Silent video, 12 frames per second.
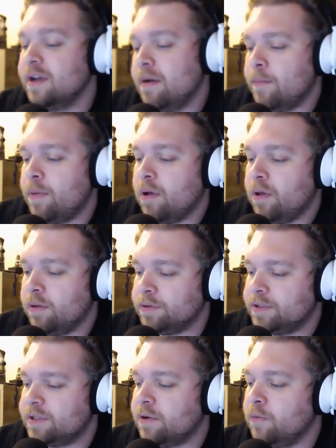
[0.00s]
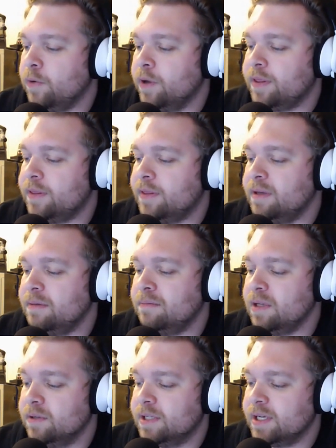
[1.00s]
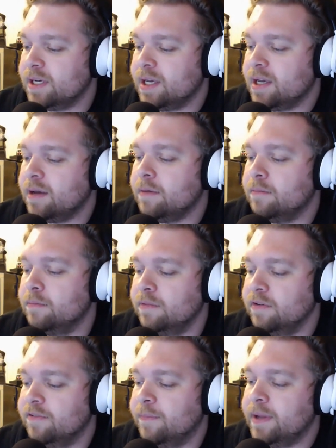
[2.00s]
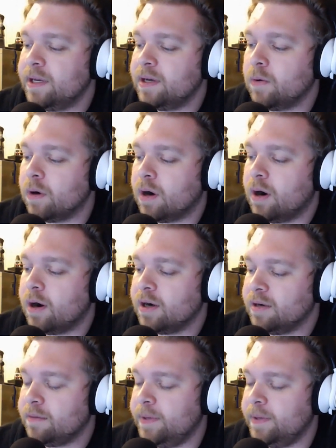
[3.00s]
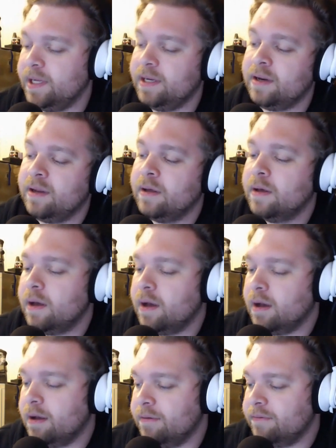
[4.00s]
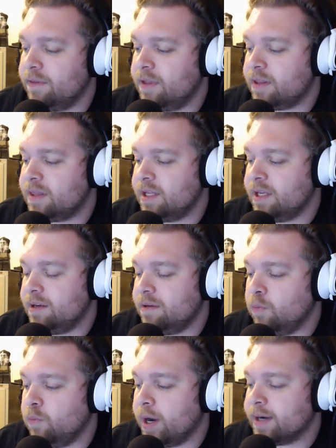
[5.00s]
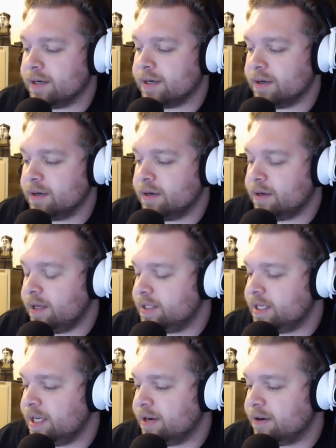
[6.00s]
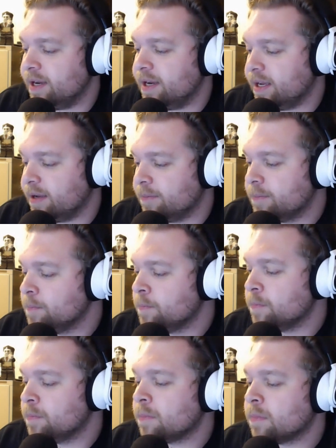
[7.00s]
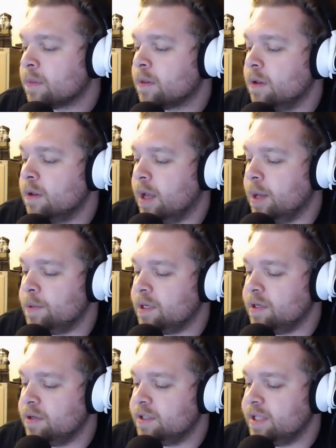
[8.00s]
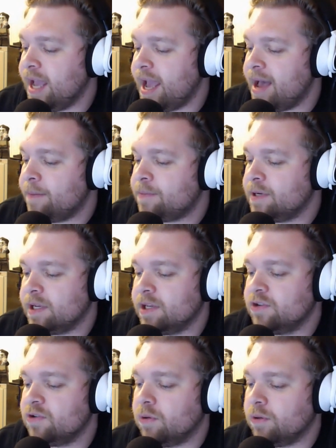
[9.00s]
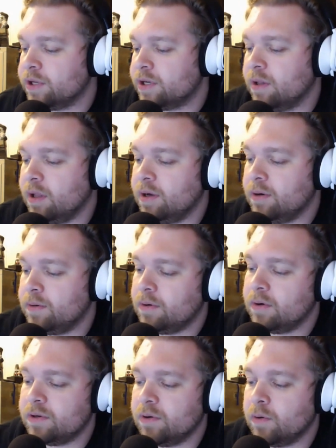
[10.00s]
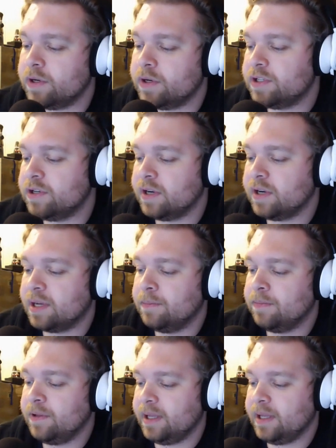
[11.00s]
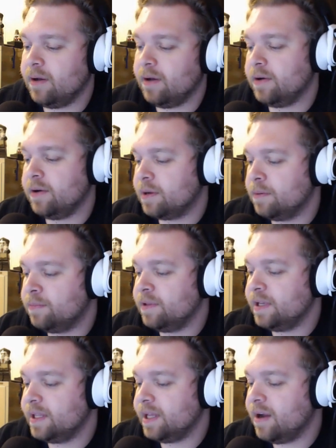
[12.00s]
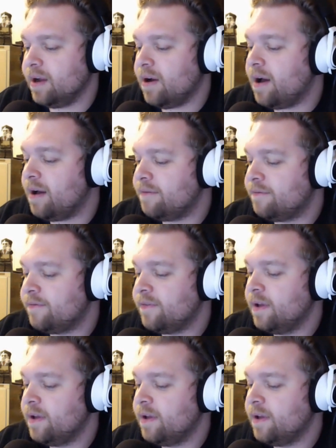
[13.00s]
pulse with the music, movement, or heartbeat that the wearer is hearing. You can use the app to control the glow or just turn it completely on or completely off.